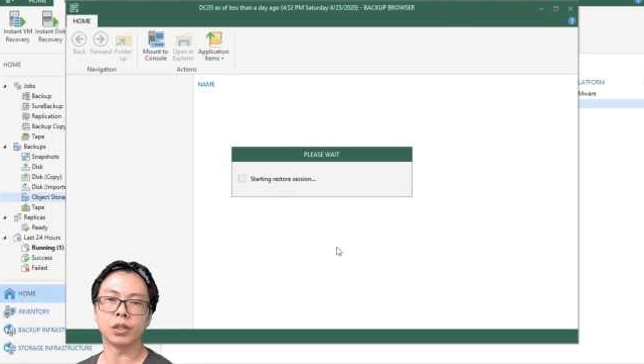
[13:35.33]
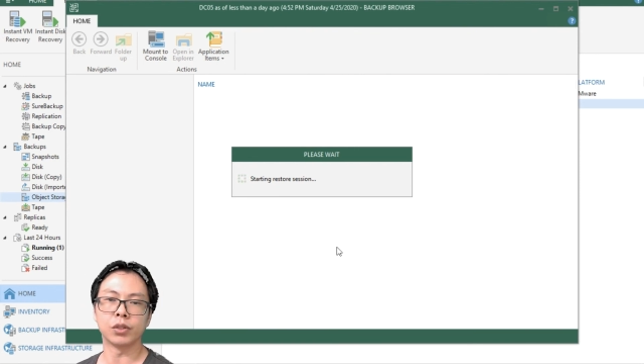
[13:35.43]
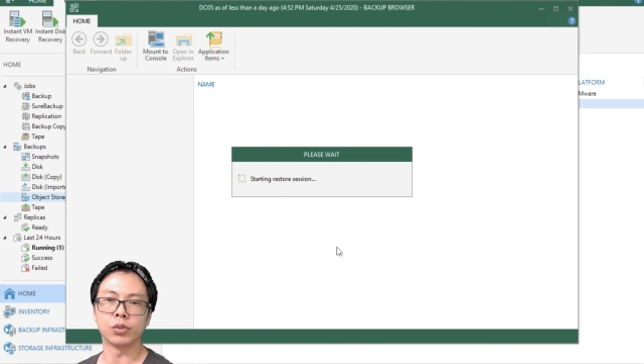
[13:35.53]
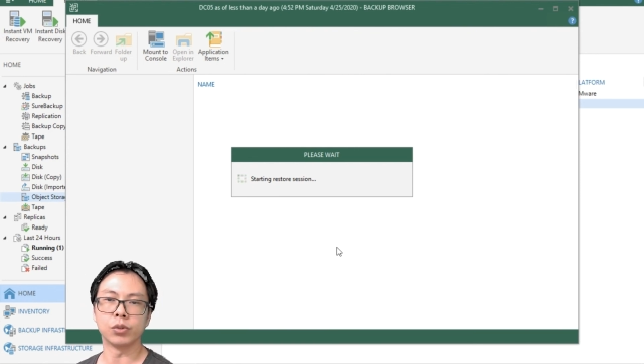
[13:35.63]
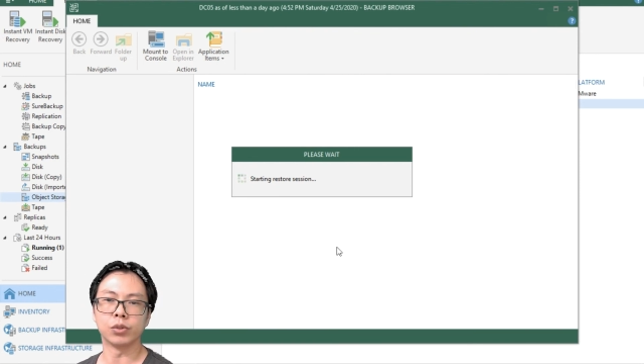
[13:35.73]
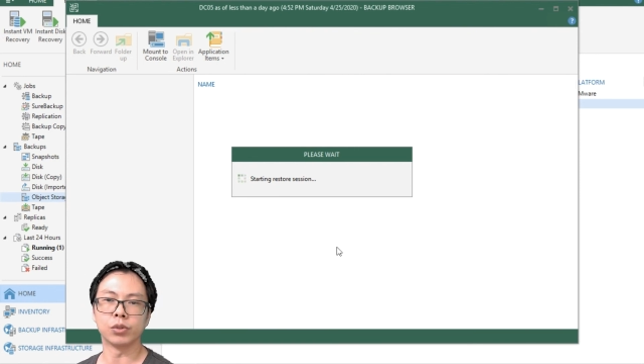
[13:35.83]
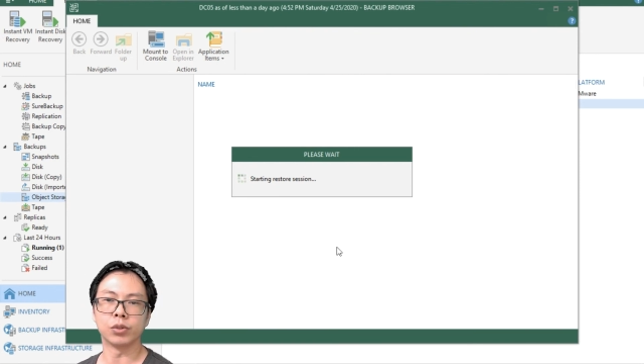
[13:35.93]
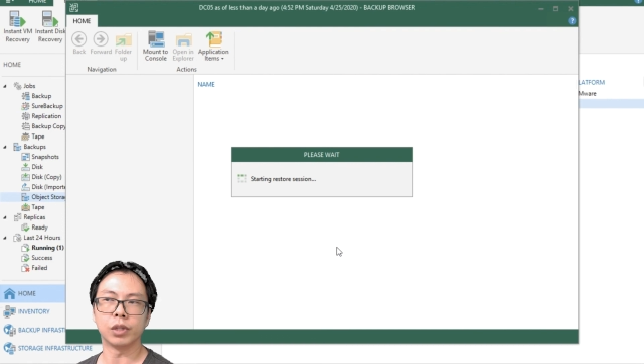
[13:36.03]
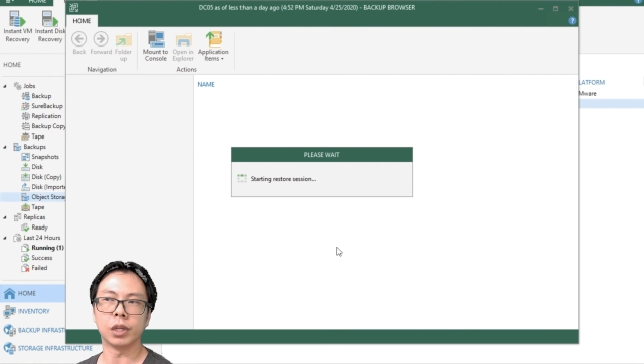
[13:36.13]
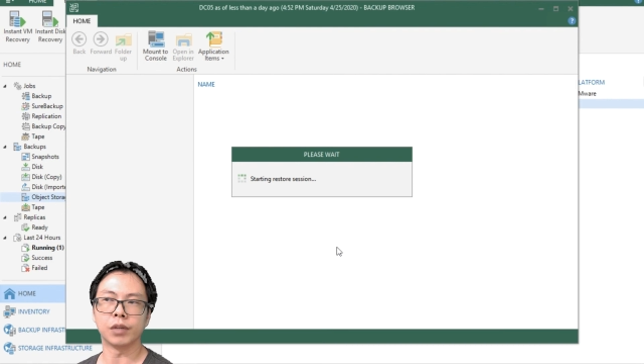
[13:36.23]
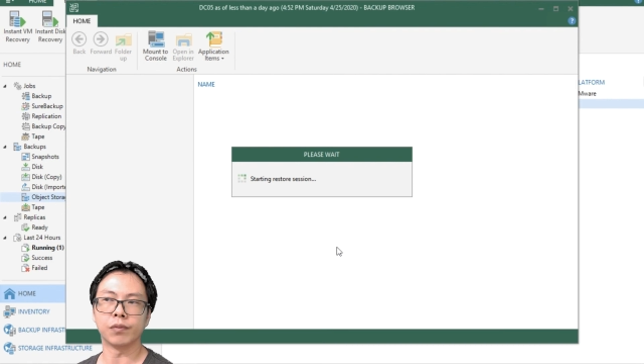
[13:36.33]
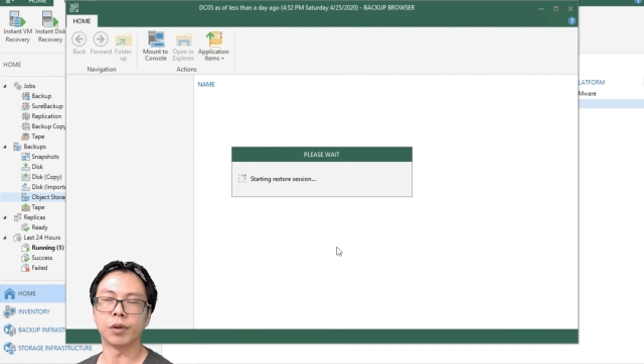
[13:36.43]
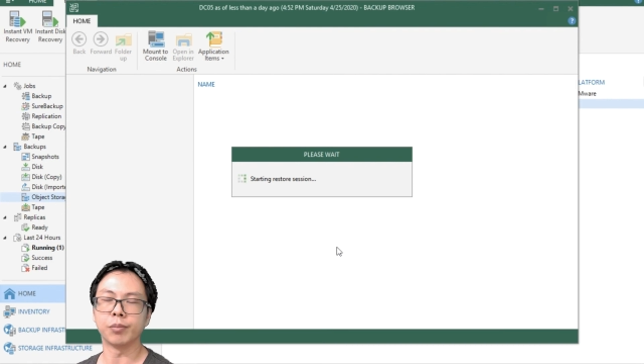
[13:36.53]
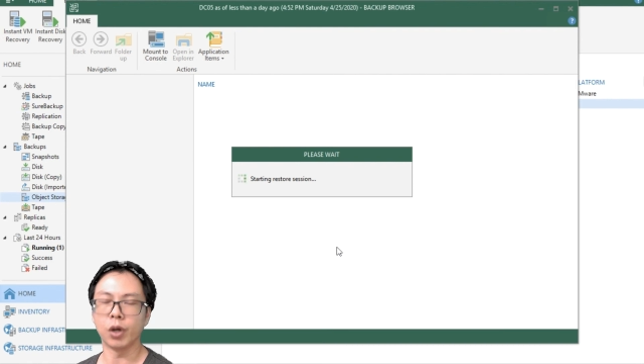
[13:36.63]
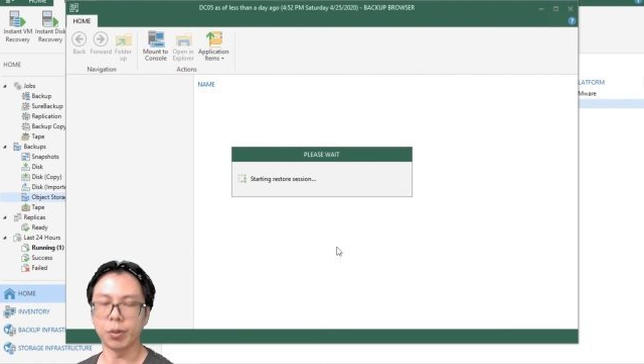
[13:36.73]
into
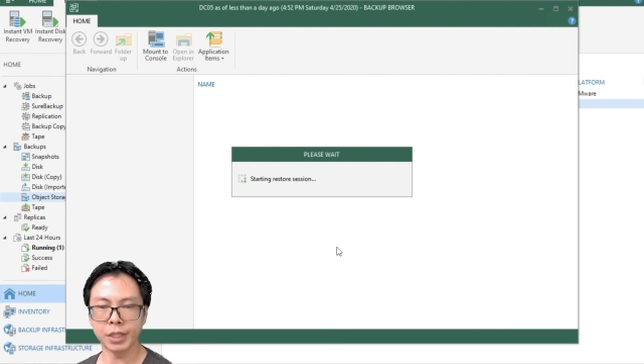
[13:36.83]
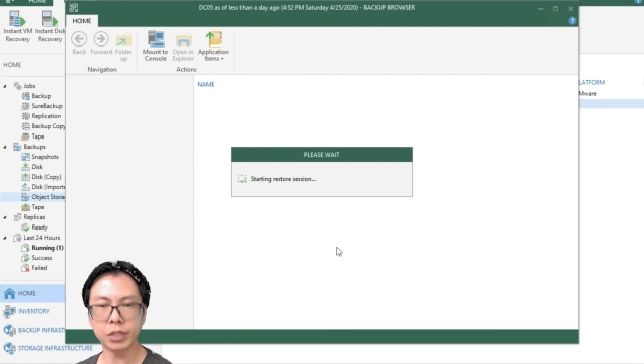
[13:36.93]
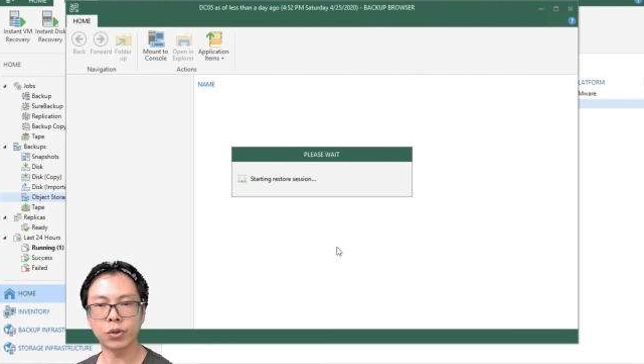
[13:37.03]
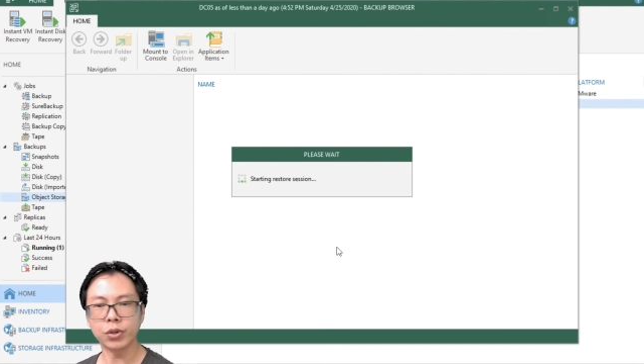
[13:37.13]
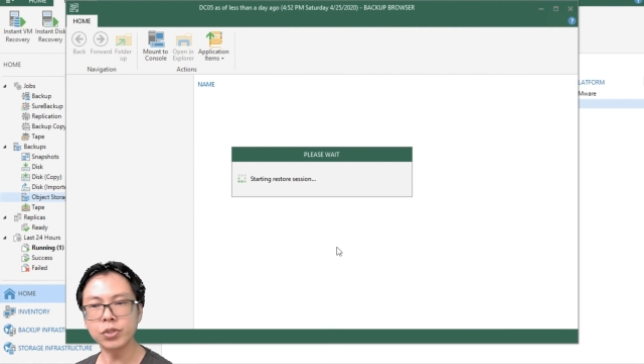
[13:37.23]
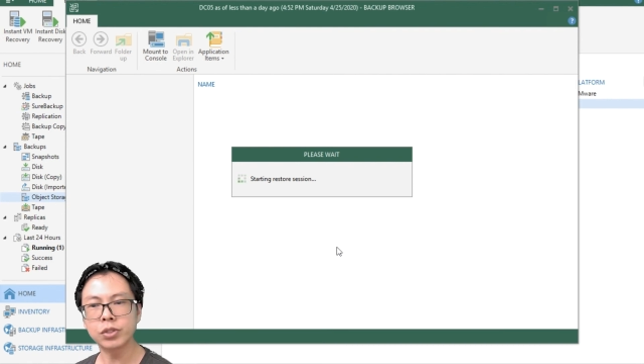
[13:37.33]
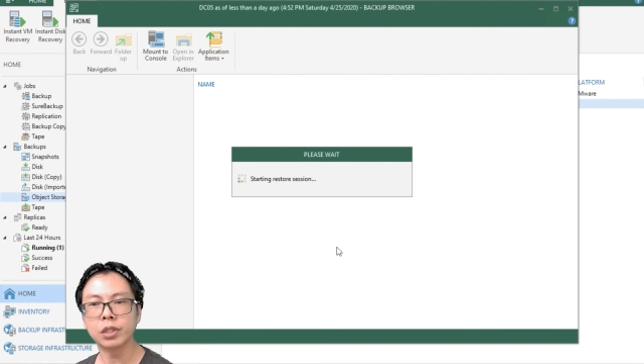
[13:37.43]
from the object storage,